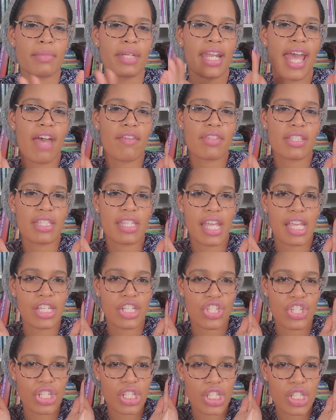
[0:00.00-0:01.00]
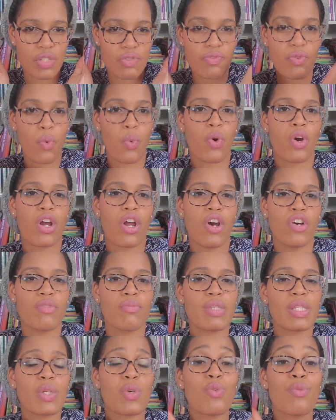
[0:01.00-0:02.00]
going to have a day just for
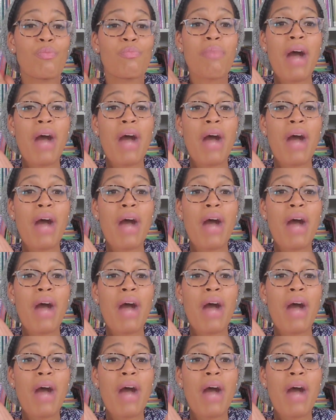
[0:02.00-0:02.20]
homeschool.